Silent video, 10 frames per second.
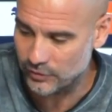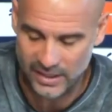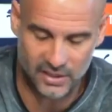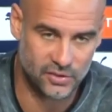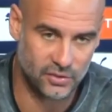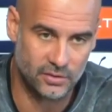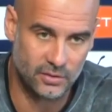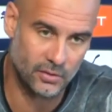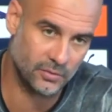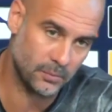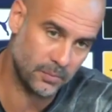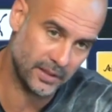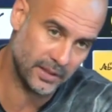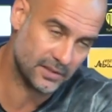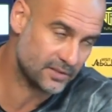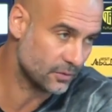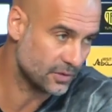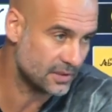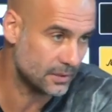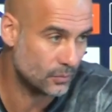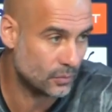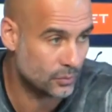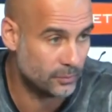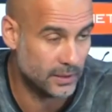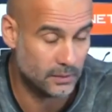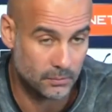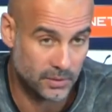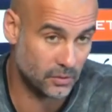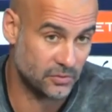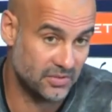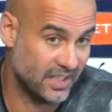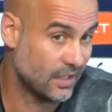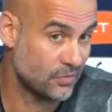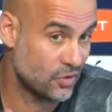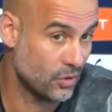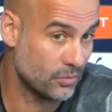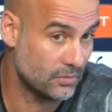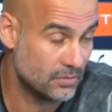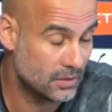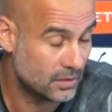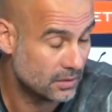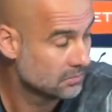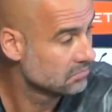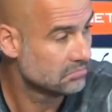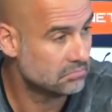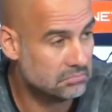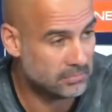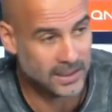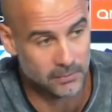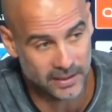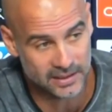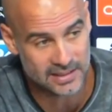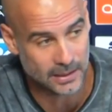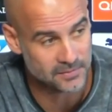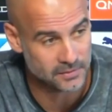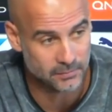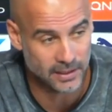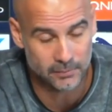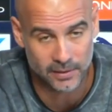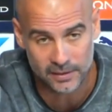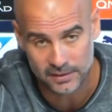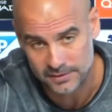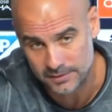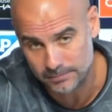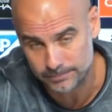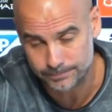reaction of the players of the team would be, because they have shown many, many times in many, many years.